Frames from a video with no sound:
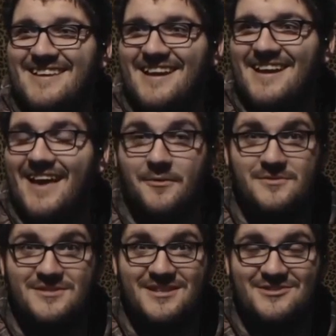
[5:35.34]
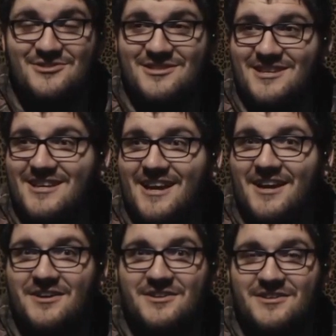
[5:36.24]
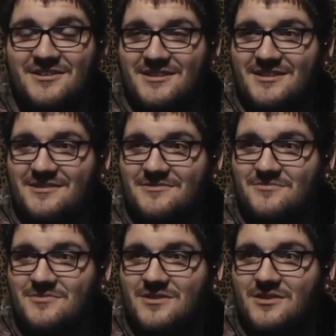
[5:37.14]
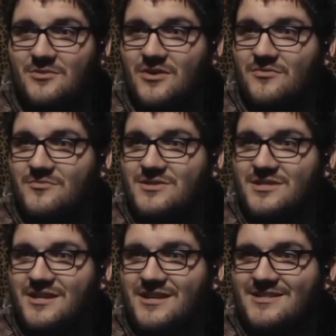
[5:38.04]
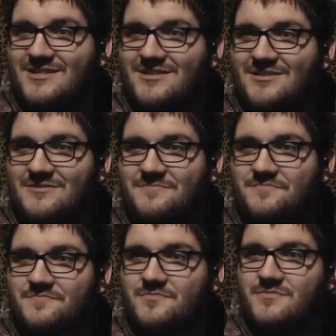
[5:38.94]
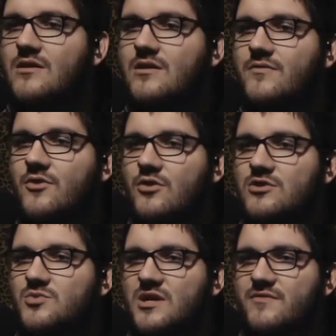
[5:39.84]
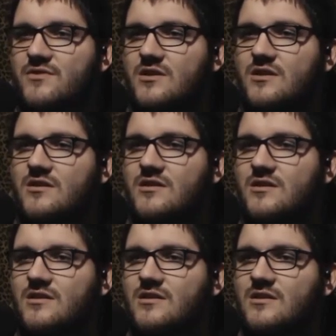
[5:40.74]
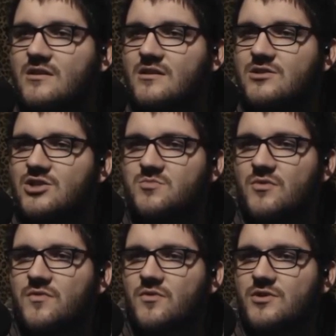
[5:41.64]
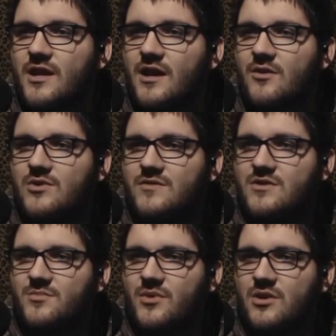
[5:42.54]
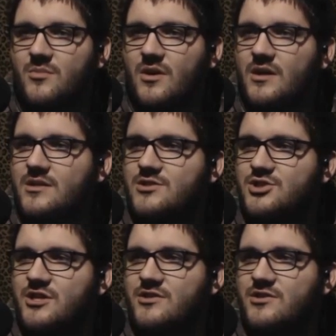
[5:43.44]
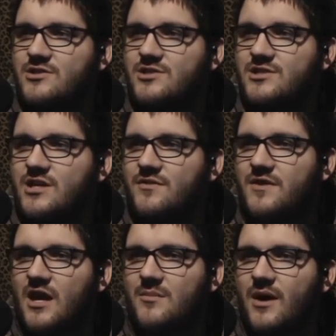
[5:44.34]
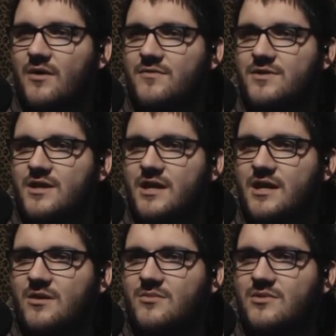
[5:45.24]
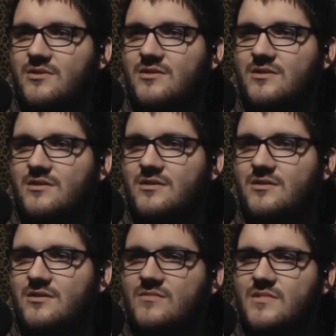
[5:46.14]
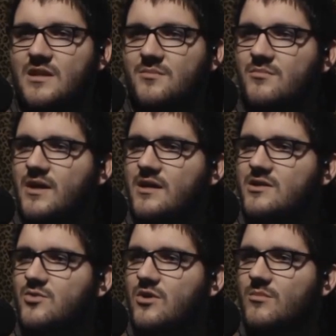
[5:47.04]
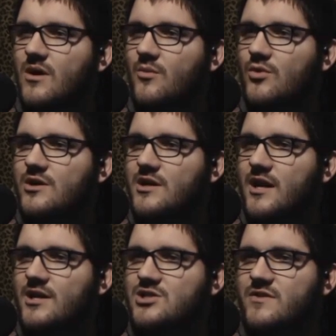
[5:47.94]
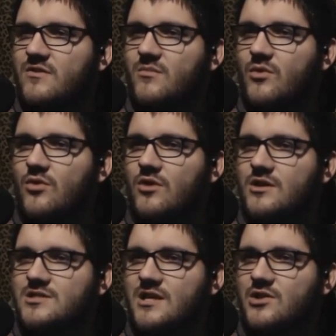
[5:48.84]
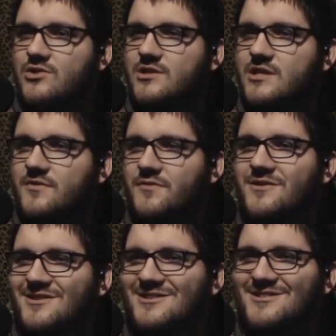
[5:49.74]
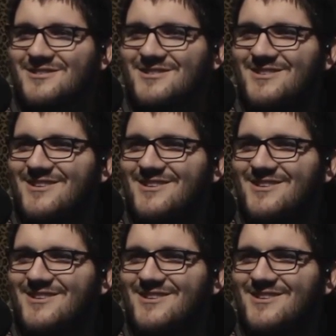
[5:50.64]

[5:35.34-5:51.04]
yeah, that was an interesting encounter to get away from the snakes. Of course, just before that, whenever the Pokemon genders and stuff came out for the game, made it to where Mom wanted to catch even more because they looked different.